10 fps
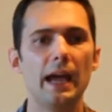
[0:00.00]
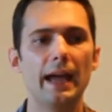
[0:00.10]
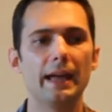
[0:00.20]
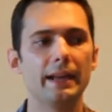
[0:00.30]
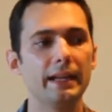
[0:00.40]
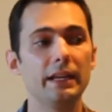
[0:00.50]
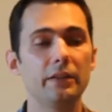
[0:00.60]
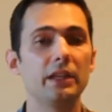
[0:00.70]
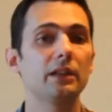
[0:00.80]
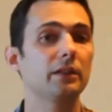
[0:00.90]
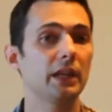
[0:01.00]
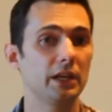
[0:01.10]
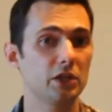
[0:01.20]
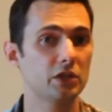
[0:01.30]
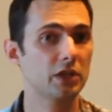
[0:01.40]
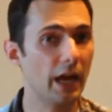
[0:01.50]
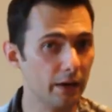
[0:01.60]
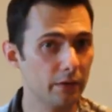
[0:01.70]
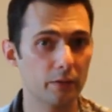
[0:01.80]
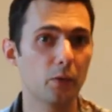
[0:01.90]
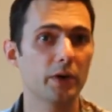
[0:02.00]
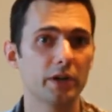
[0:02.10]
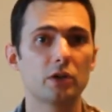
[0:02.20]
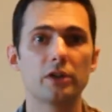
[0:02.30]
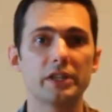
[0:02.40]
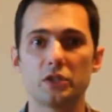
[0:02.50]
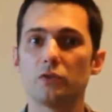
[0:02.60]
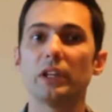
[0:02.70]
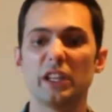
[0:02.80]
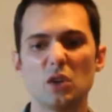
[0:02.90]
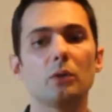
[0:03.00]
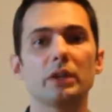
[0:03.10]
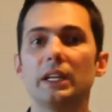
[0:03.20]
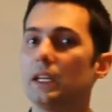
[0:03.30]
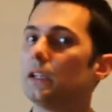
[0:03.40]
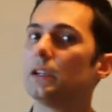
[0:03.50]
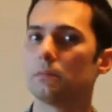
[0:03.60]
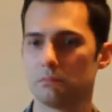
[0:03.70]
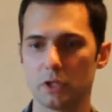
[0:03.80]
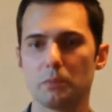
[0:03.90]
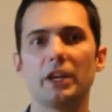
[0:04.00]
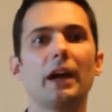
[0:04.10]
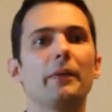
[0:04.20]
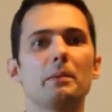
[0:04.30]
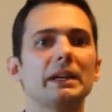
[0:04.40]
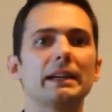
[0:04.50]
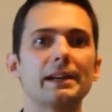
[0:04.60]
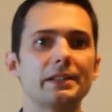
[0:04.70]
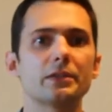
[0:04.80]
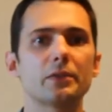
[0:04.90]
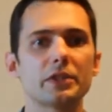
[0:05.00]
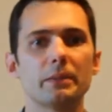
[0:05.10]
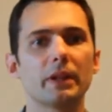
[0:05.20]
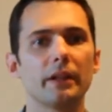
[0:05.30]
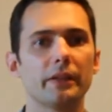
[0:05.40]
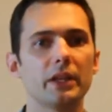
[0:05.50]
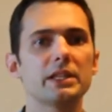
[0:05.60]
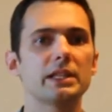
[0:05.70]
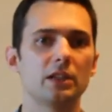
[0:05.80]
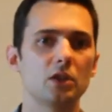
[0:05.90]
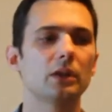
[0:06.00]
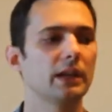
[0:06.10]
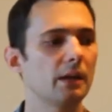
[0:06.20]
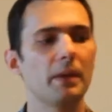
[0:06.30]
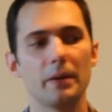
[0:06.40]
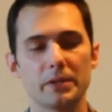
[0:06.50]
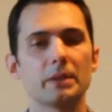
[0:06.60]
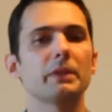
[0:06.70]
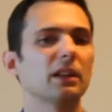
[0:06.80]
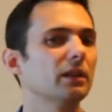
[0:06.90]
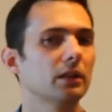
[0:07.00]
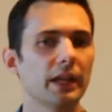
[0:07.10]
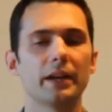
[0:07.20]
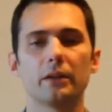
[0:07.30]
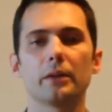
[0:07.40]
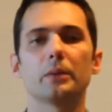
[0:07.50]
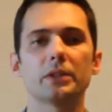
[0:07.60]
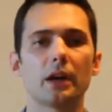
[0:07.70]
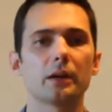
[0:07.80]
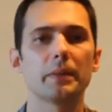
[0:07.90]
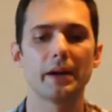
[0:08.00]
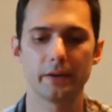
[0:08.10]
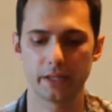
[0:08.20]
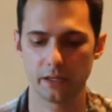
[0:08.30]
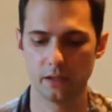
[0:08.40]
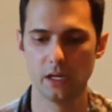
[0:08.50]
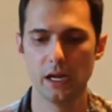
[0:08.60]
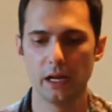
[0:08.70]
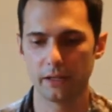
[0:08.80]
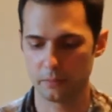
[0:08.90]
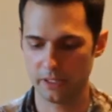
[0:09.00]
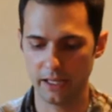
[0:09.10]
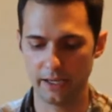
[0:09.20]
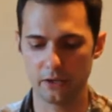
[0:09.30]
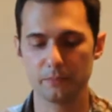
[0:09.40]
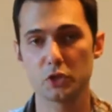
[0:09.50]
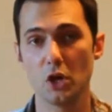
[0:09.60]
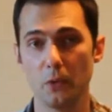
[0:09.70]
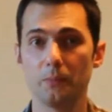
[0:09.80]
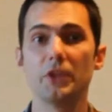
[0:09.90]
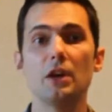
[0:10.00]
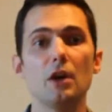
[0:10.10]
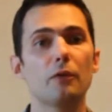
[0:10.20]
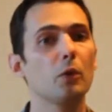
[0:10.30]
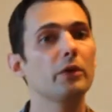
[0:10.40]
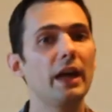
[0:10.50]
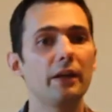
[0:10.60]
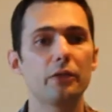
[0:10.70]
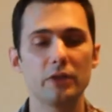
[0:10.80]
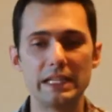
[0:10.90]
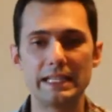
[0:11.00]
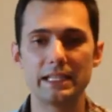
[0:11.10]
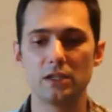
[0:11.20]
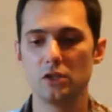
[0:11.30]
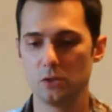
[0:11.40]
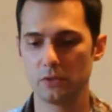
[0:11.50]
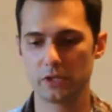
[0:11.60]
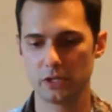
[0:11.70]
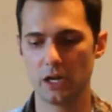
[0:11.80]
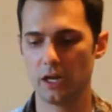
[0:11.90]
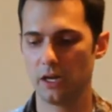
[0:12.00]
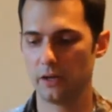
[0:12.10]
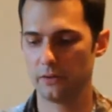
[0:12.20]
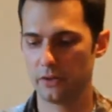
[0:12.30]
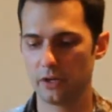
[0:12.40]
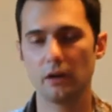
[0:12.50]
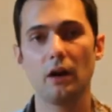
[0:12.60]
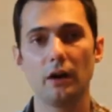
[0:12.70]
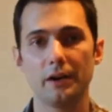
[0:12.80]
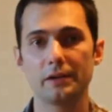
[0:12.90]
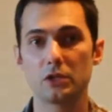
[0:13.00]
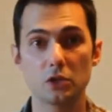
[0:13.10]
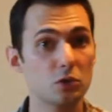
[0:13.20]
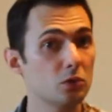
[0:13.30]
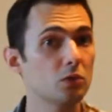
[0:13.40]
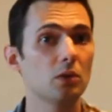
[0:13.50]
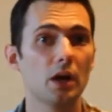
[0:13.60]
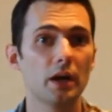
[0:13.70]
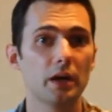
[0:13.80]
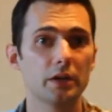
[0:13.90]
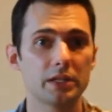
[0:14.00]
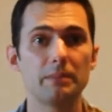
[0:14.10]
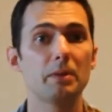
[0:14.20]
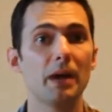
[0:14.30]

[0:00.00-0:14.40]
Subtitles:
And anything that is higher than 40 degrees, you really don't need to bring out the big guns for something like this, and you can get by with something a little lighter that we'll talk about a little bit later. So, for that 3-season use, there are two sleeping